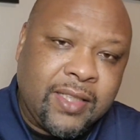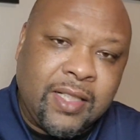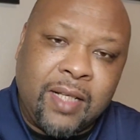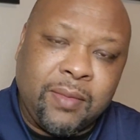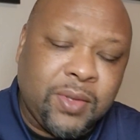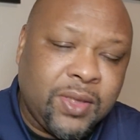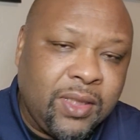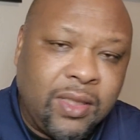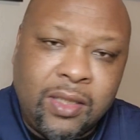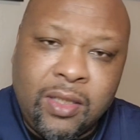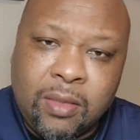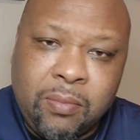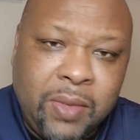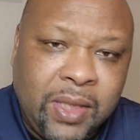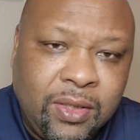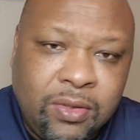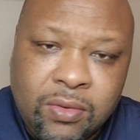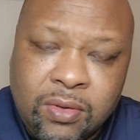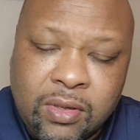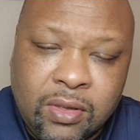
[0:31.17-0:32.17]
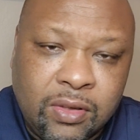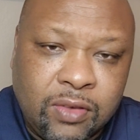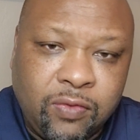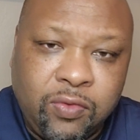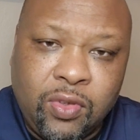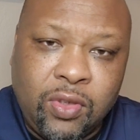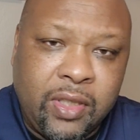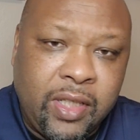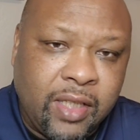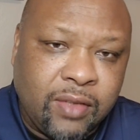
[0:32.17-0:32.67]
I'm still going to be doing those
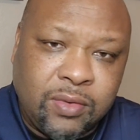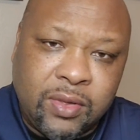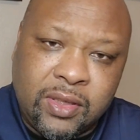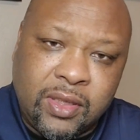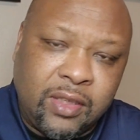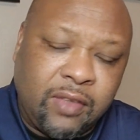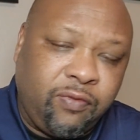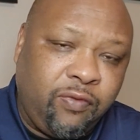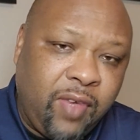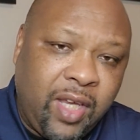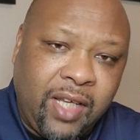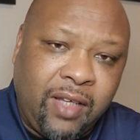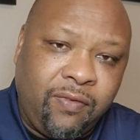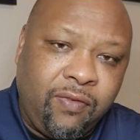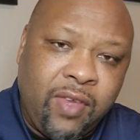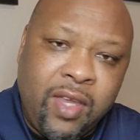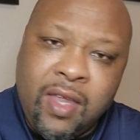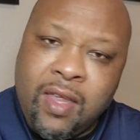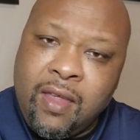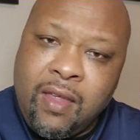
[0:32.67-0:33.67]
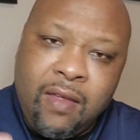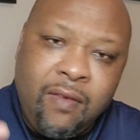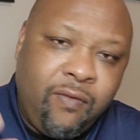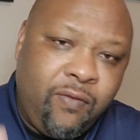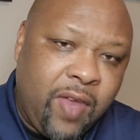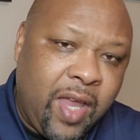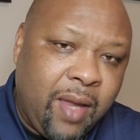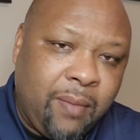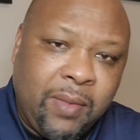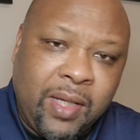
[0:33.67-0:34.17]
4 legs, which is faith,
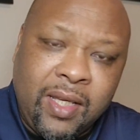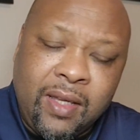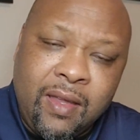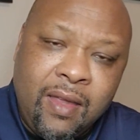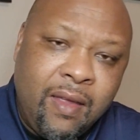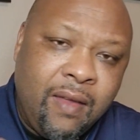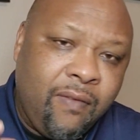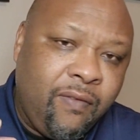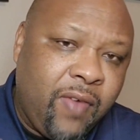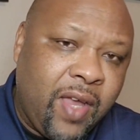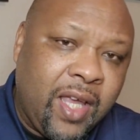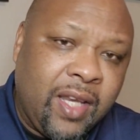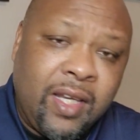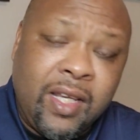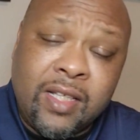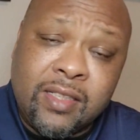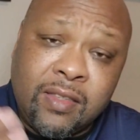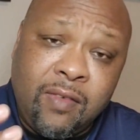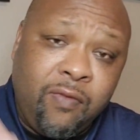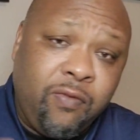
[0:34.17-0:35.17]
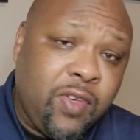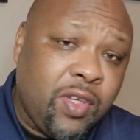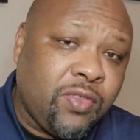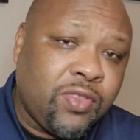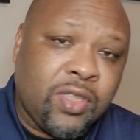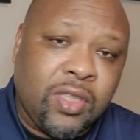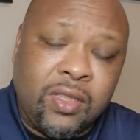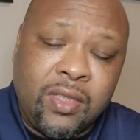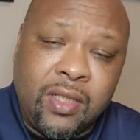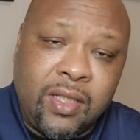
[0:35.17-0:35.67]
family, finance, and
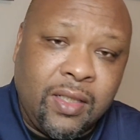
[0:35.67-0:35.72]
future.